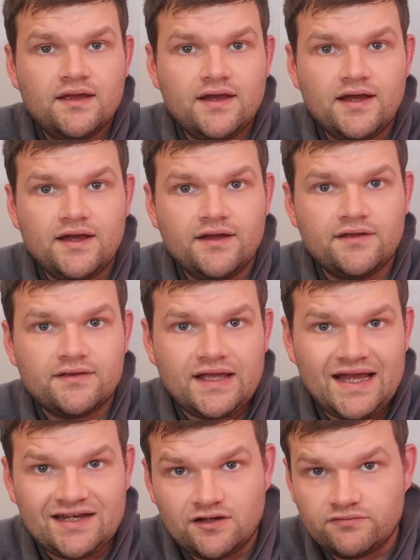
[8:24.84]

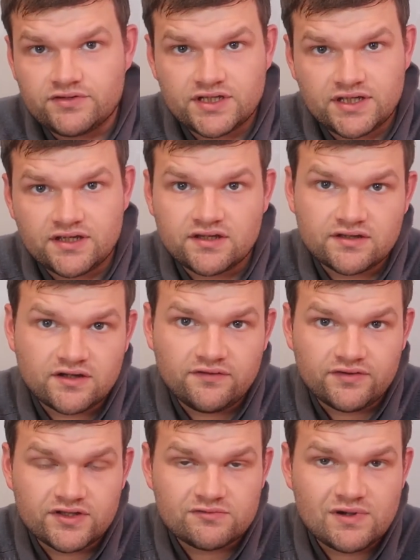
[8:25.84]
And obviously
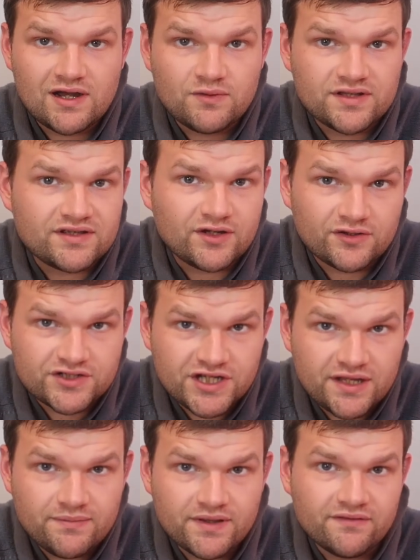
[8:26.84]
coffee as well is a lot
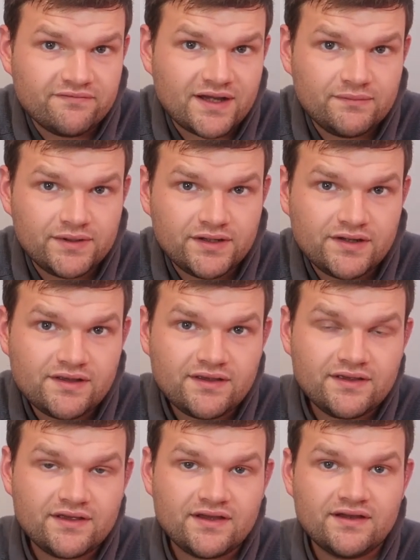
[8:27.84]
cheaper than fat burners.
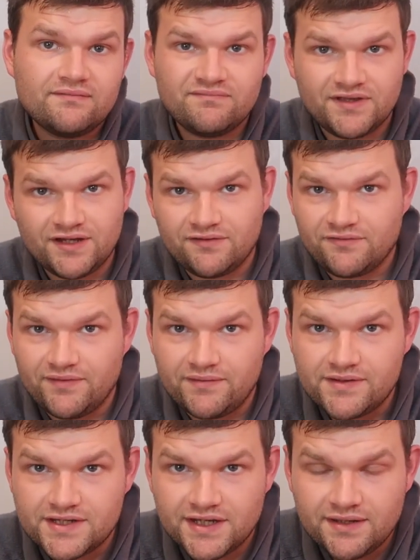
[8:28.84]
It's
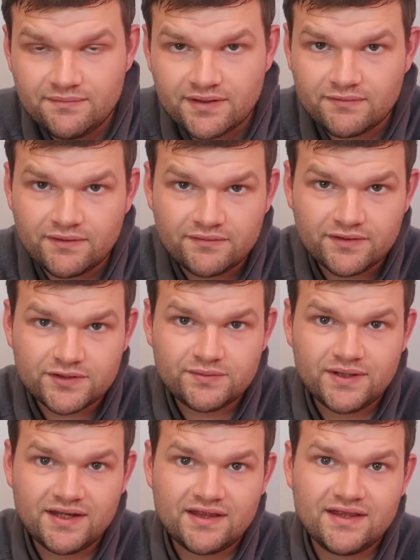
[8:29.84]
very cheap, it won't cost
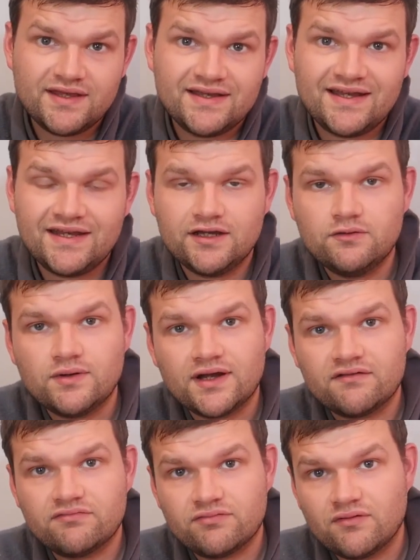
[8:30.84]
you anything, and it will
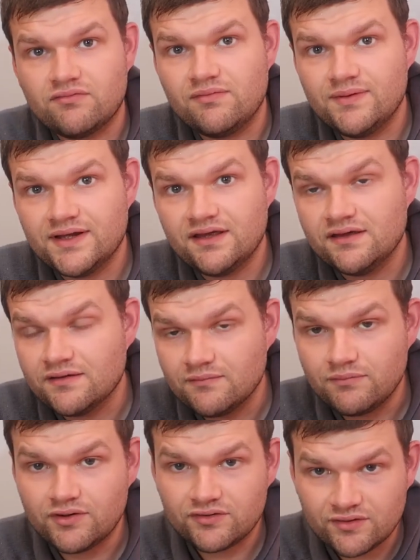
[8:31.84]
have
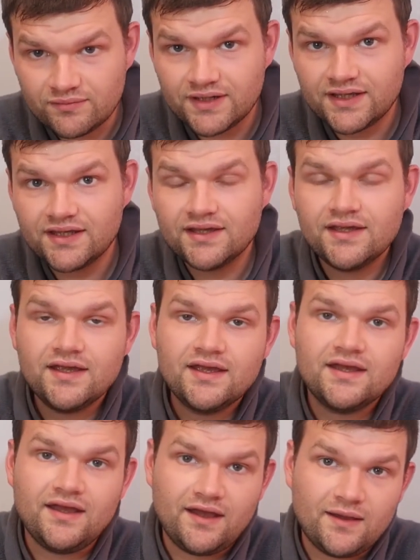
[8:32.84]
possibly
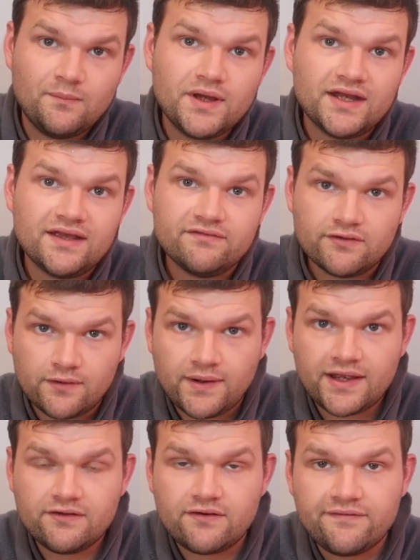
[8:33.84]
an even
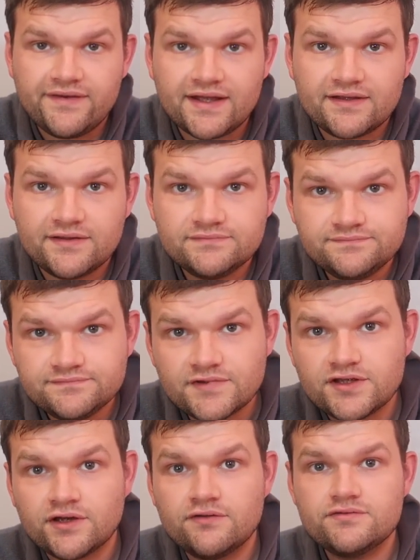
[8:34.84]
greater effect.
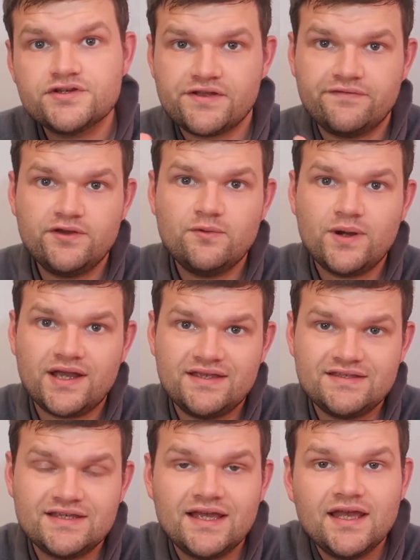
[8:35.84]
So just a few
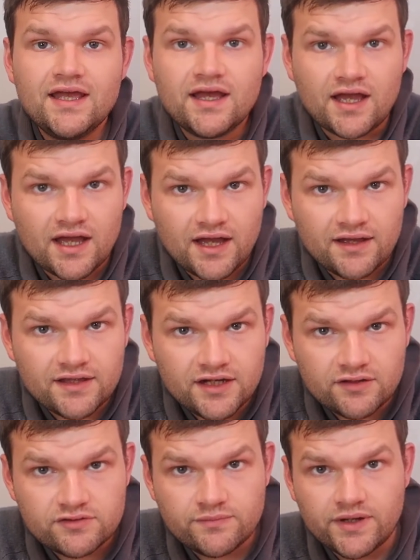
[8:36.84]
ways
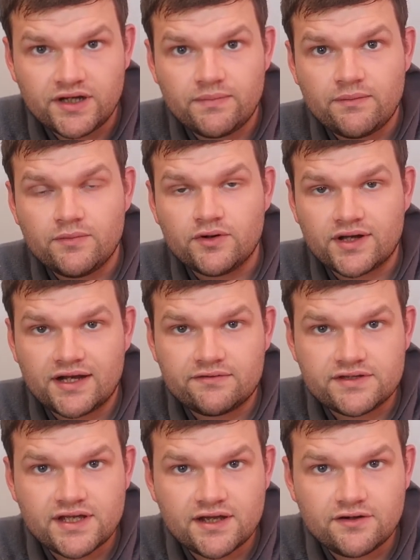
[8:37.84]
to burn a bit more
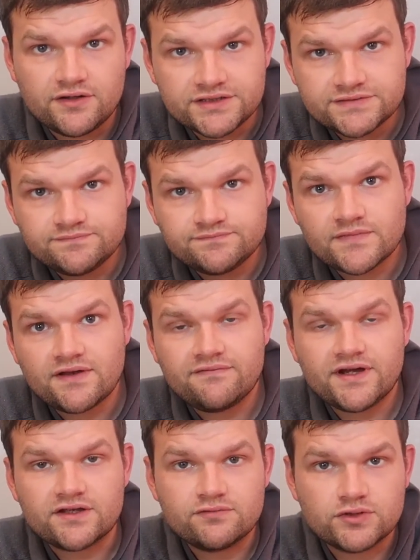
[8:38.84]
calories there, guys.
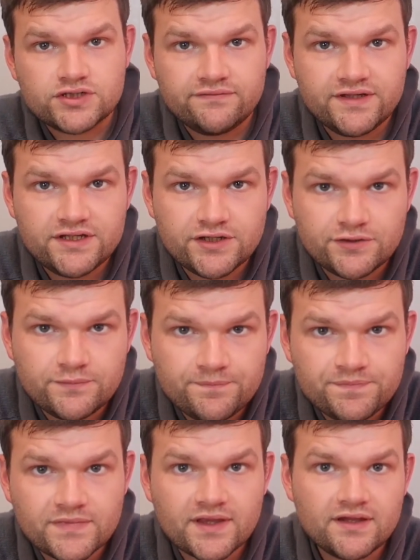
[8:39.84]
Thanks for watching the video.
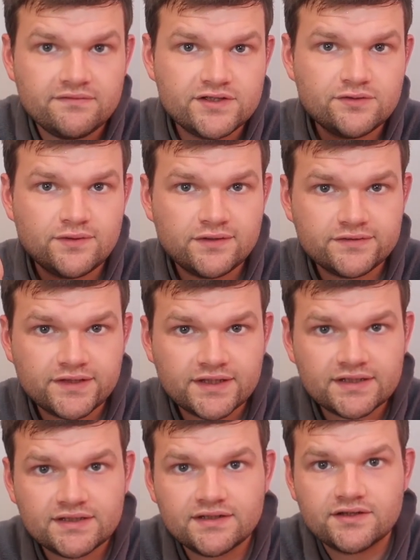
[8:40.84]
Give the video a like,
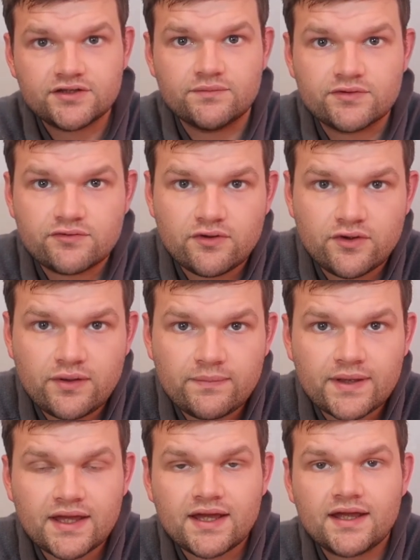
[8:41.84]

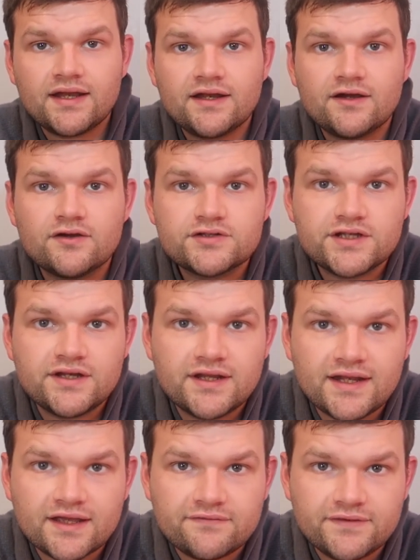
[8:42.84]
subscribe, and I'll see you in
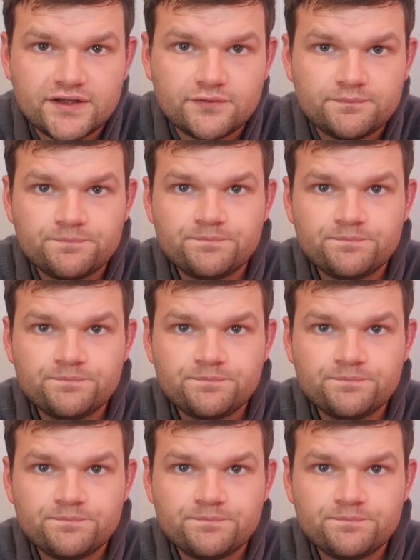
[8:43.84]
the next video.